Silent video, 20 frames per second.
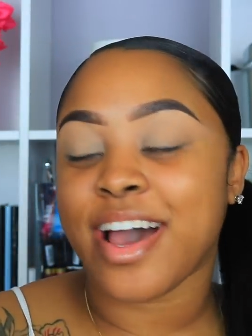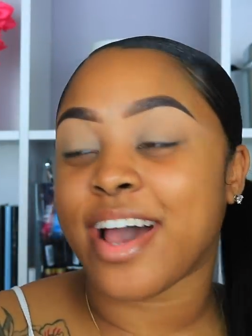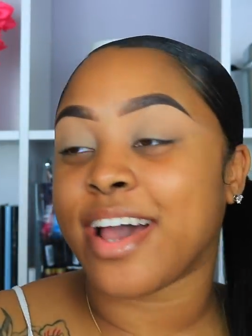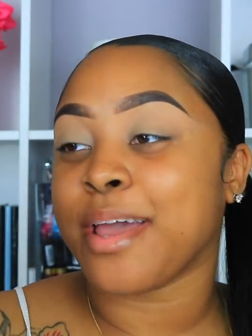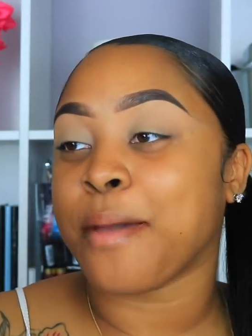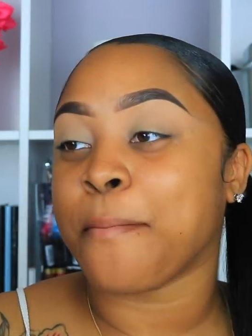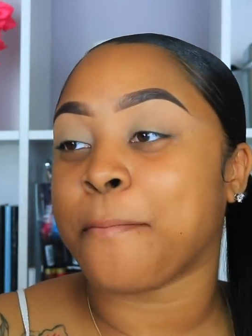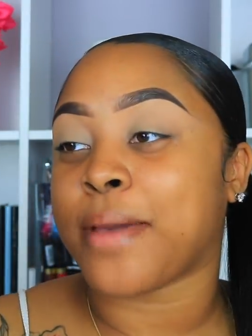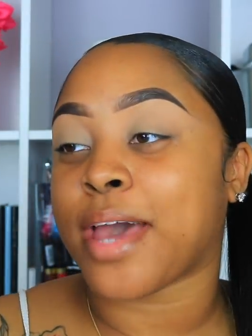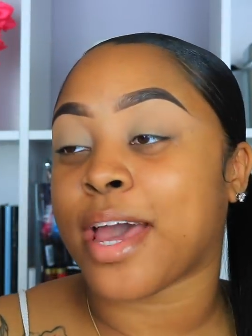I
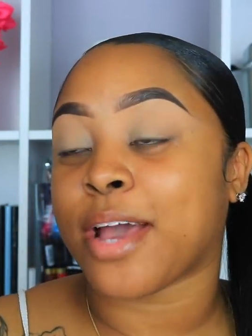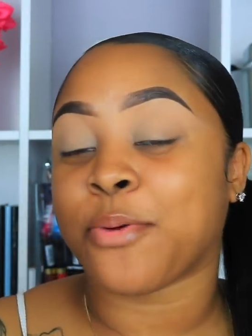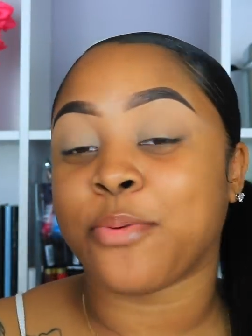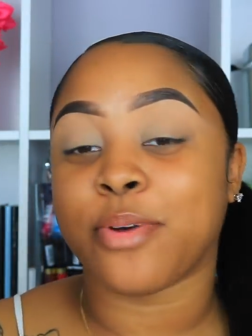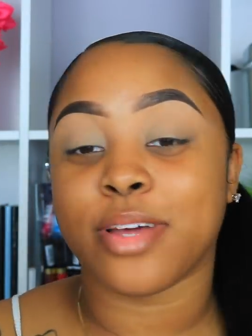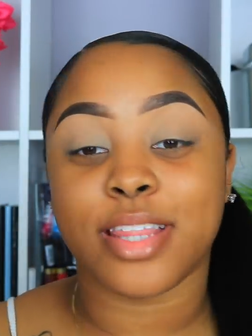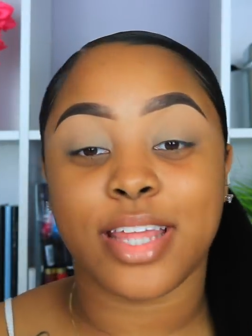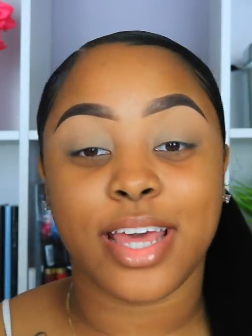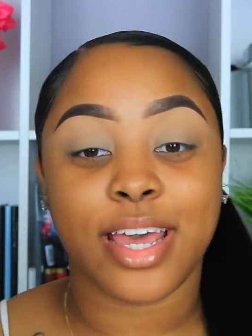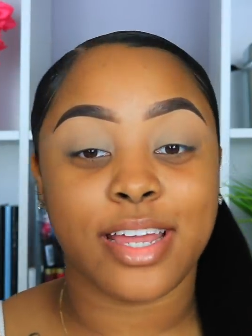am back
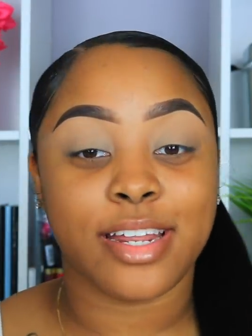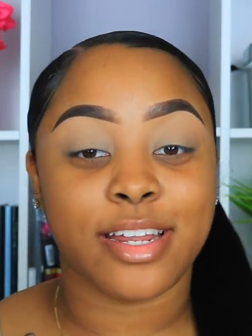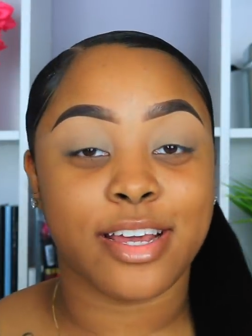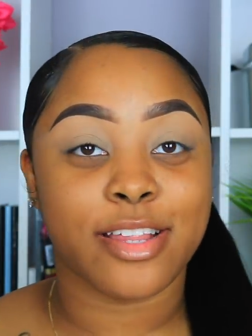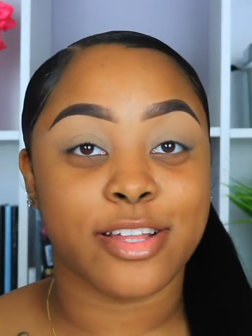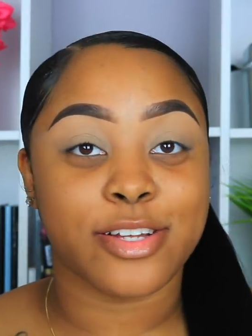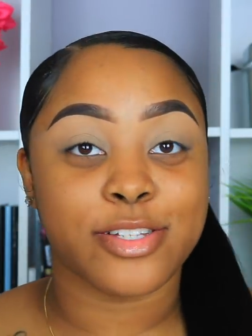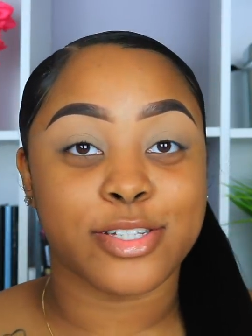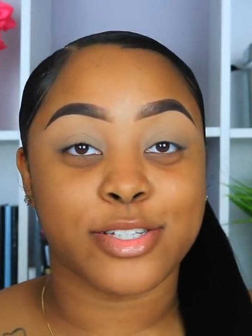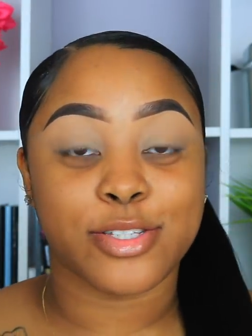with
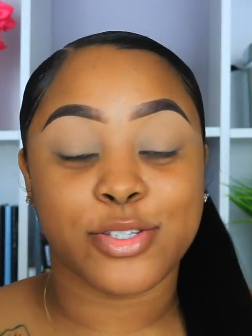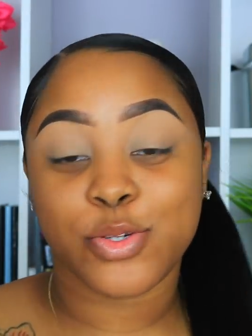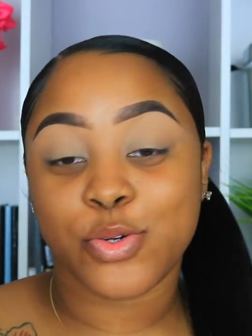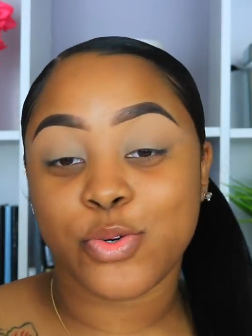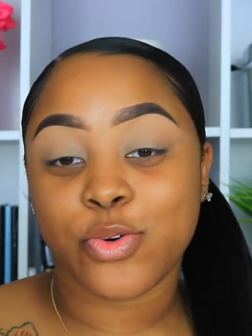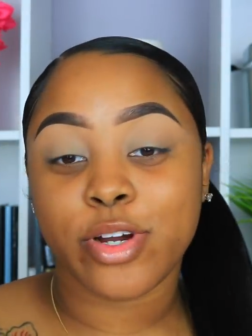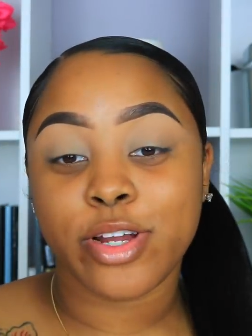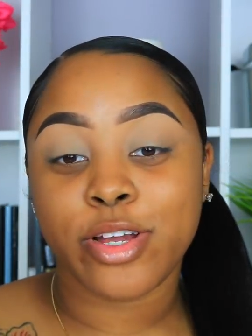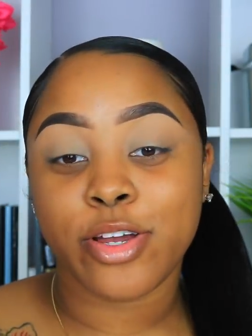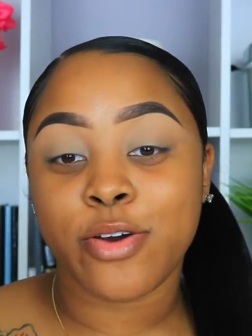another
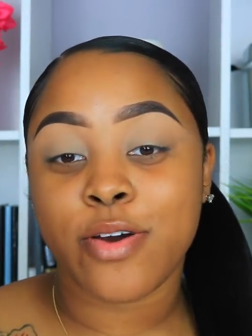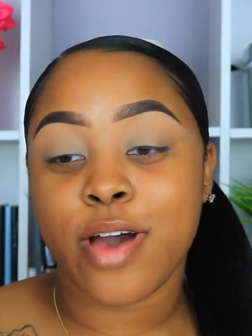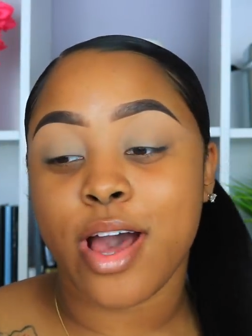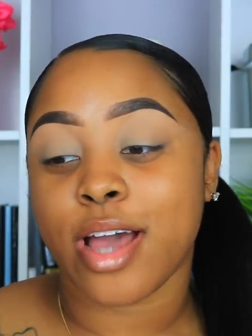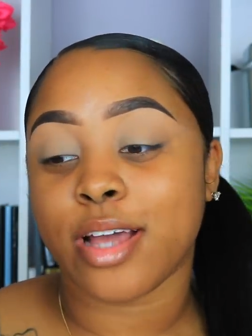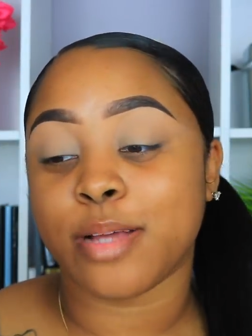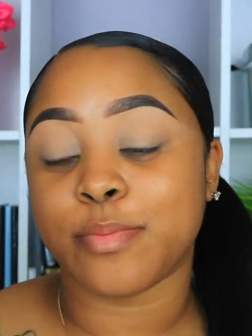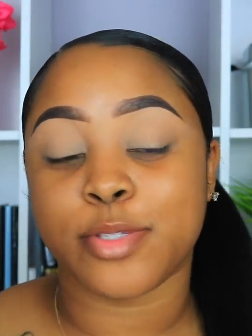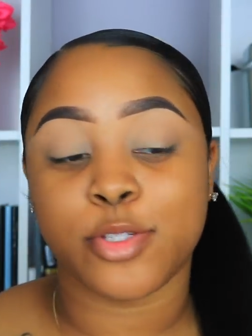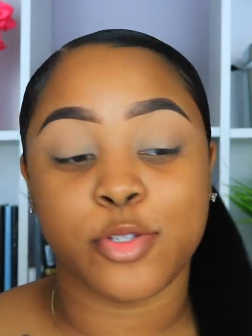tutorial.
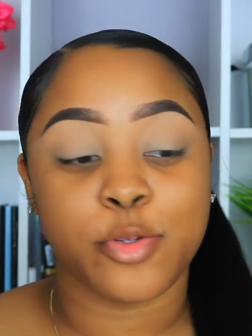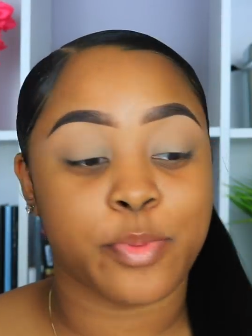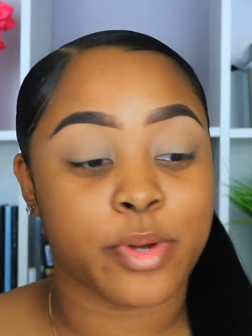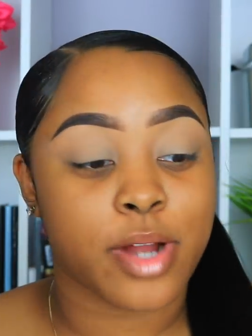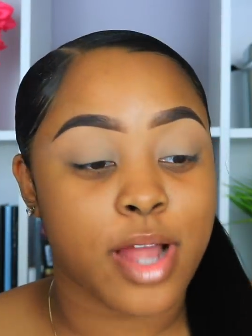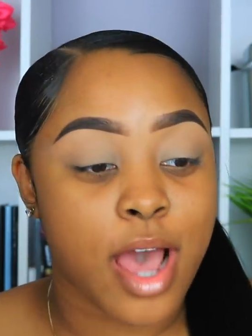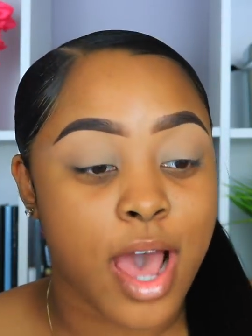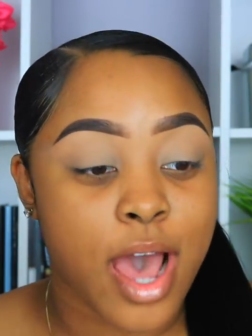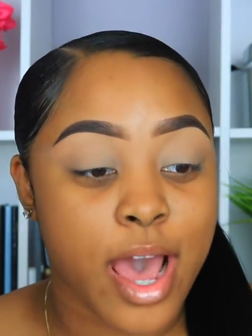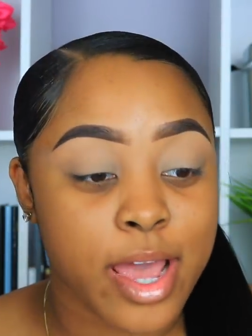I am
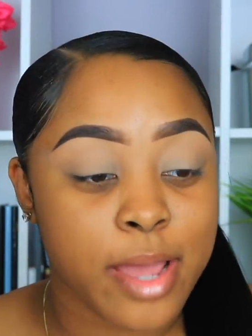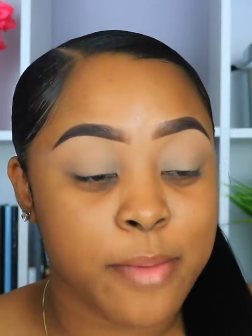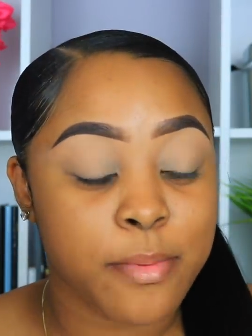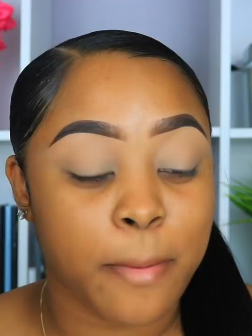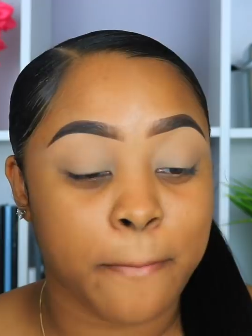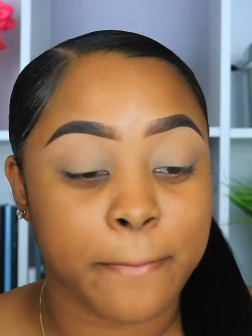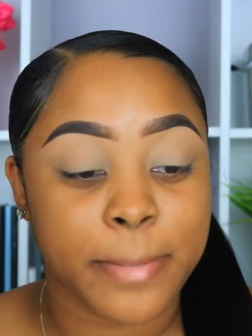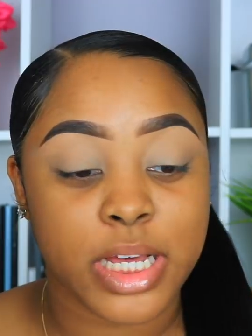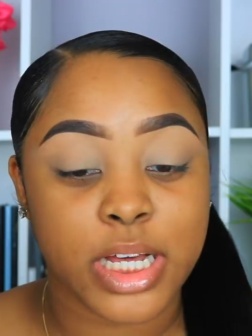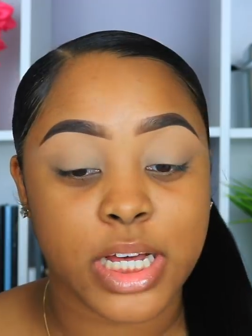super hyped
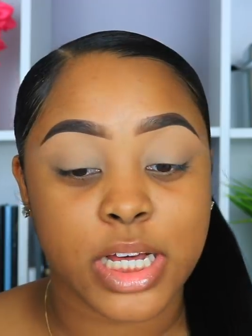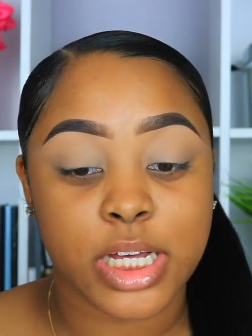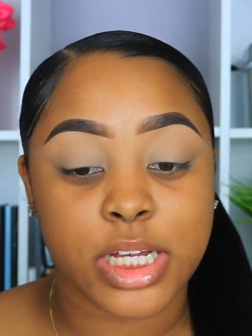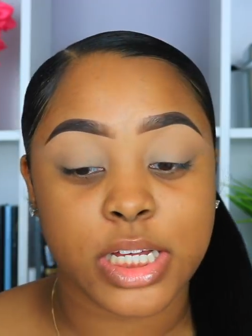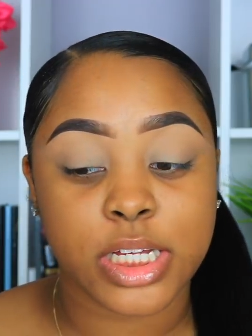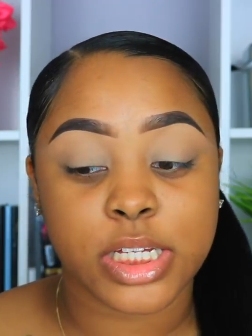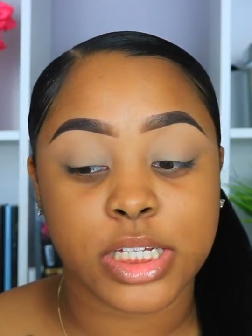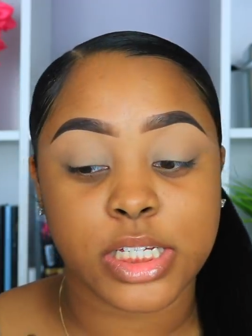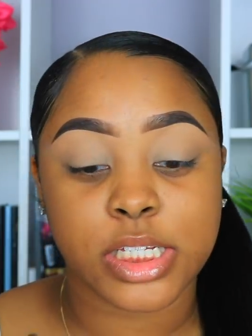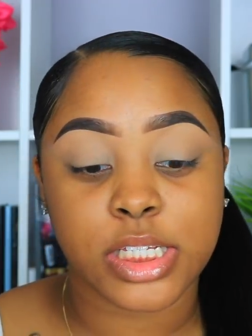
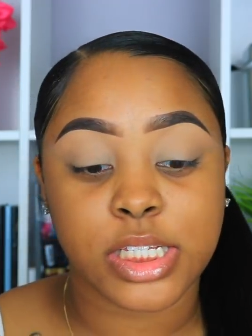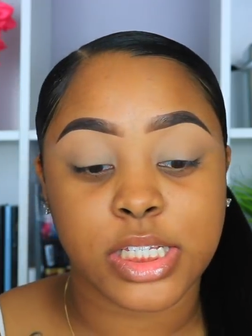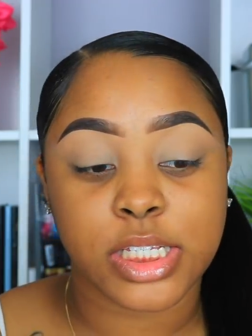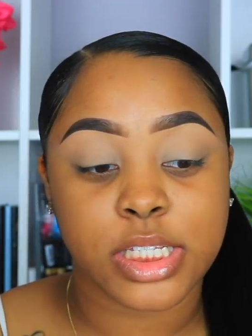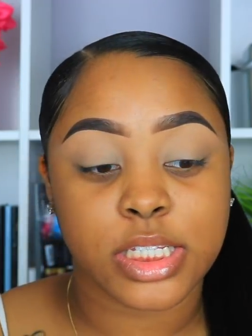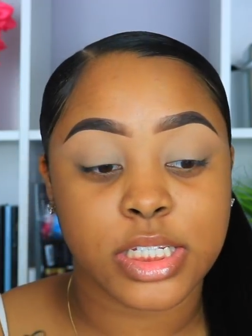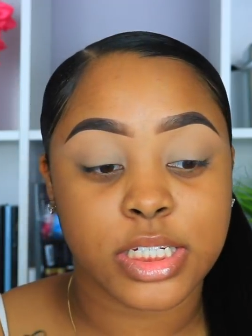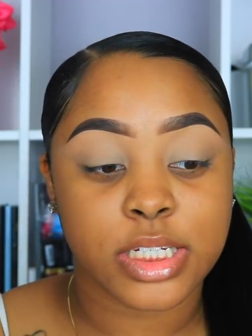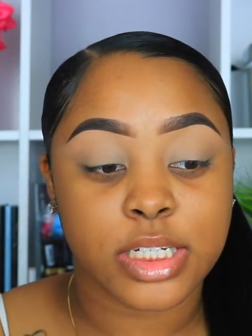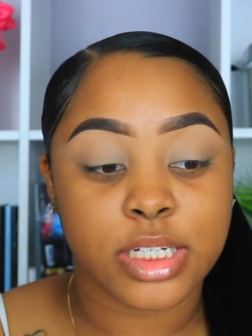because
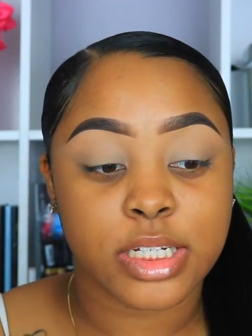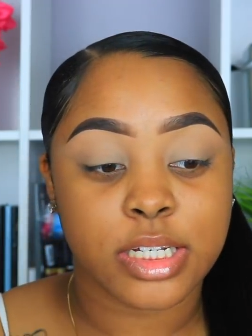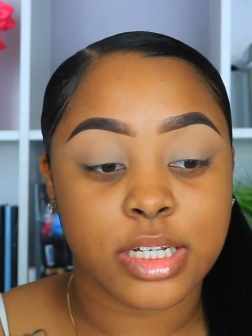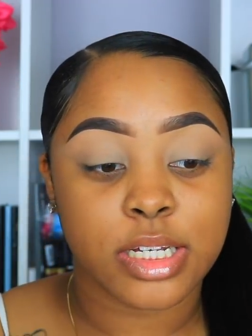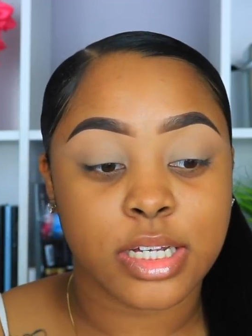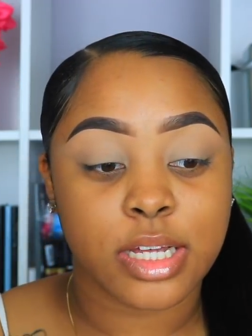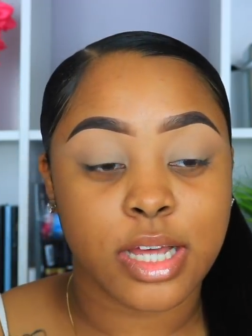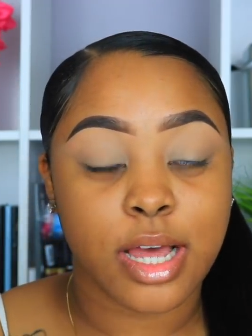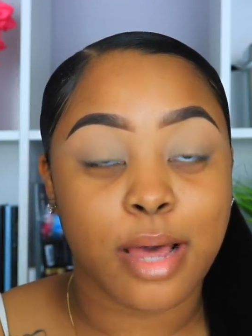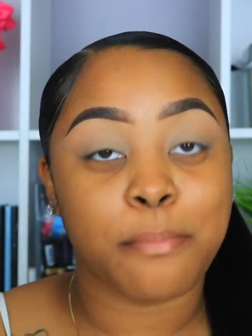
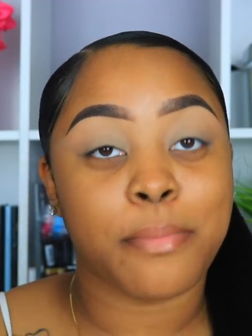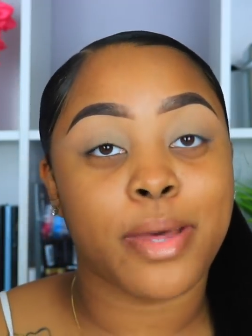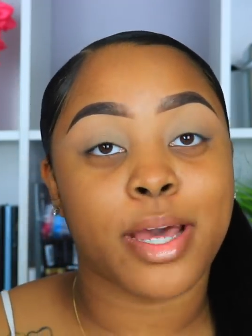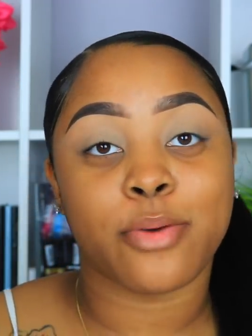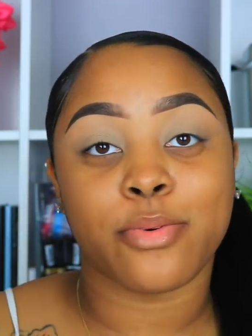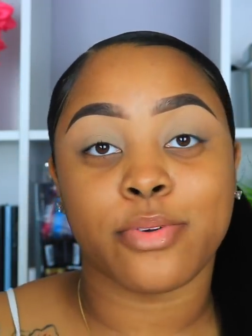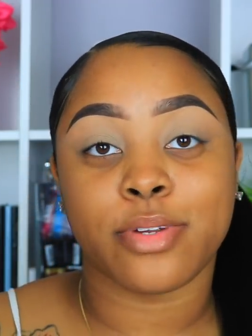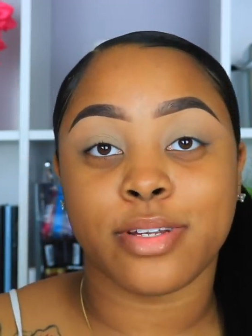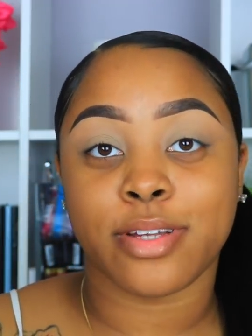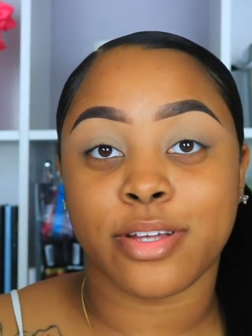I'm back
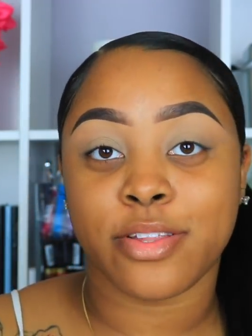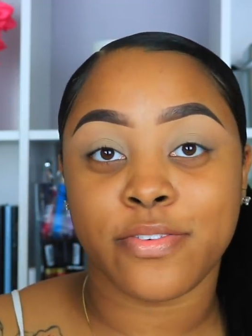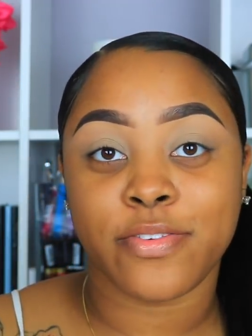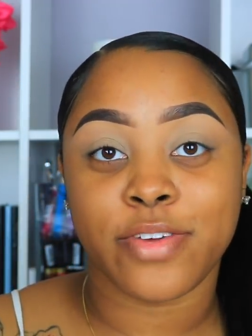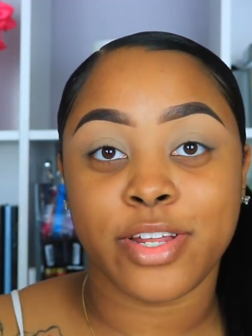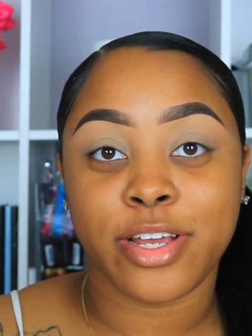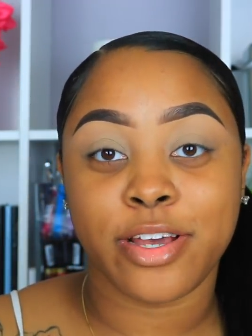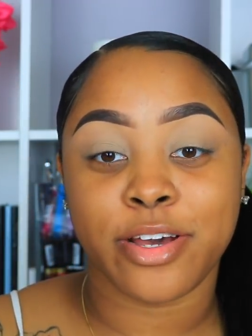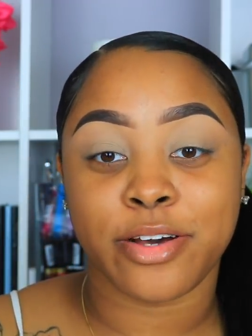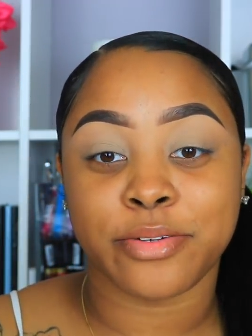with another
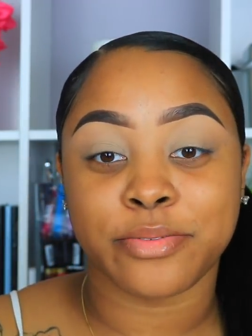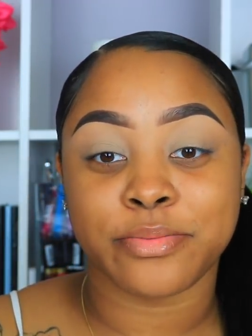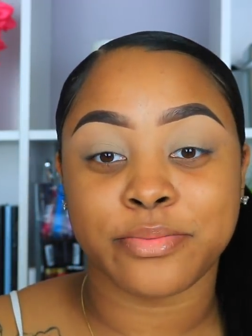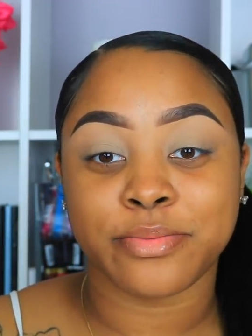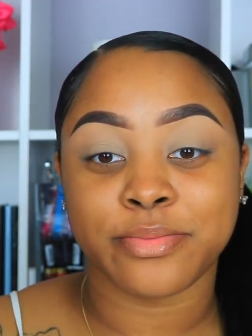video,